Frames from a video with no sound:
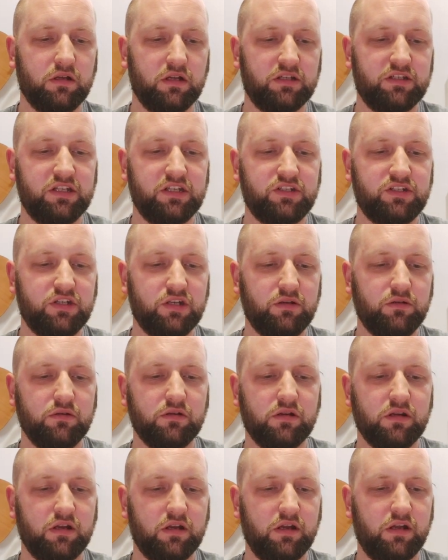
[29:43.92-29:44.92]
a tissue
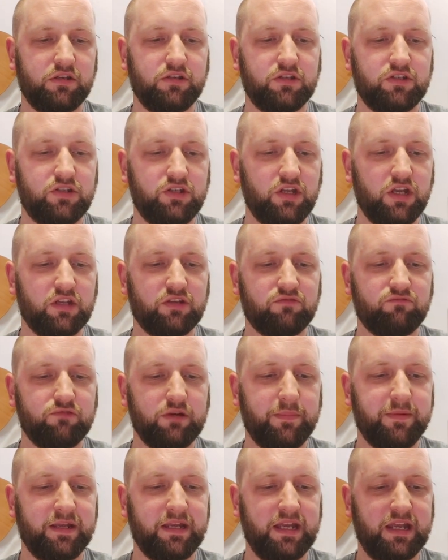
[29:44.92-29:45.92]
and you're just
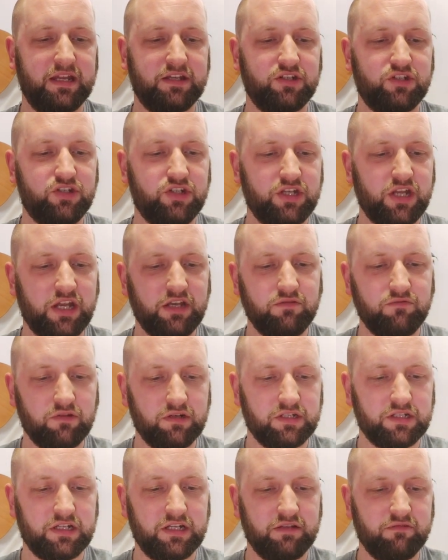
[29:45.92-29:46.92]
rubbing it in,
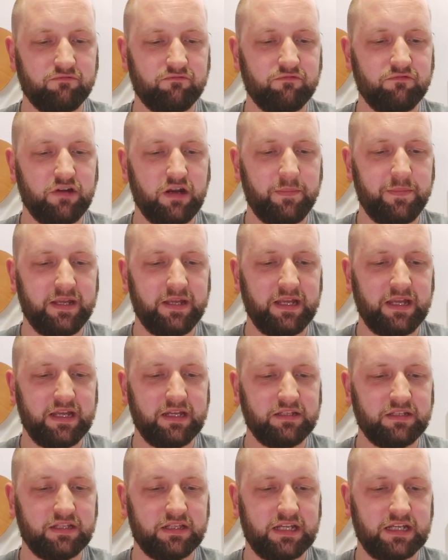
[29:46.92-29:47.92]
generously rubbing it
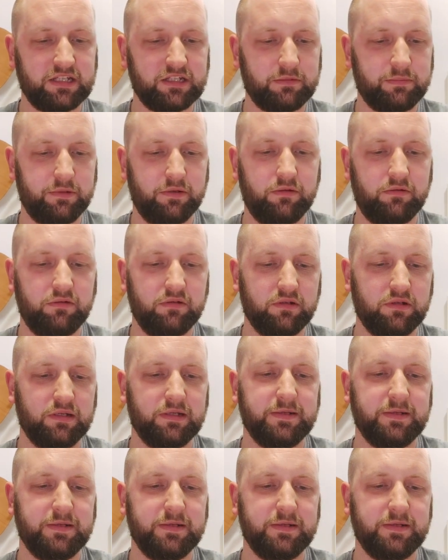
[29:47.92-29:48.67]
into that spoon.